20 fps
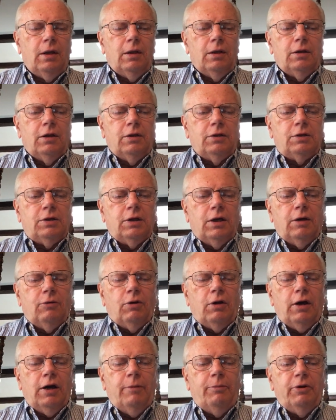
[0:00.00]
that say,
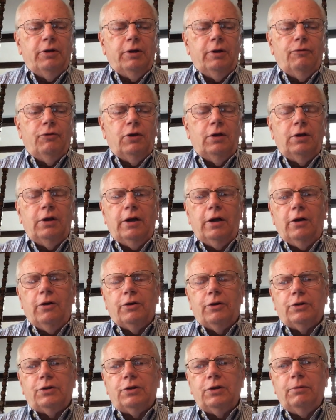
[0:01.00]
well, I believe in
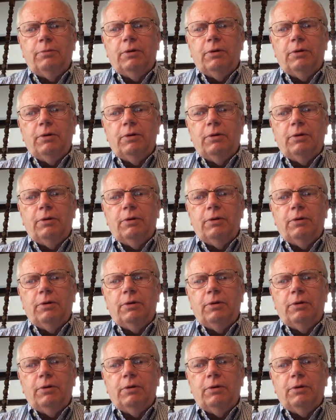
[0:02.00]
inerrancy,